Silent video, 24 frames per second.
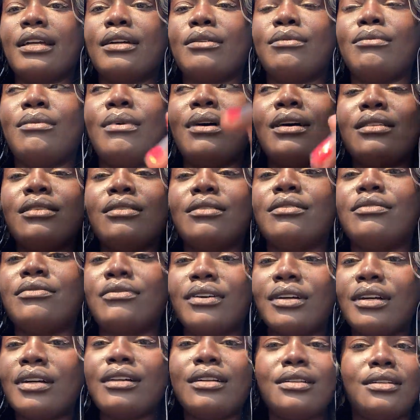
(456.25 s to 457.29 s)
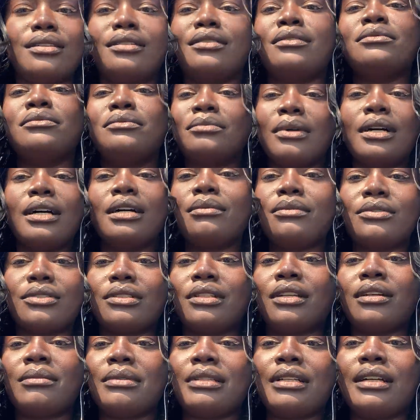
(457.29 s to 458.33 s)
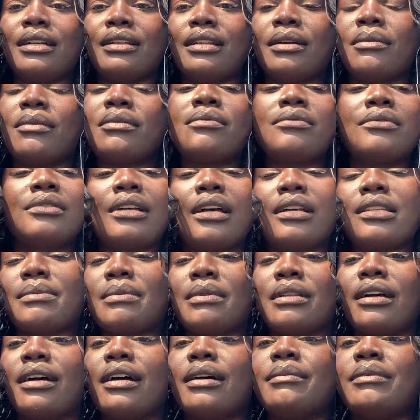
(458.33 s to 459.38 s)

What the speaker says: What the fuck, why would you tell me that? Like, why would you ask me that?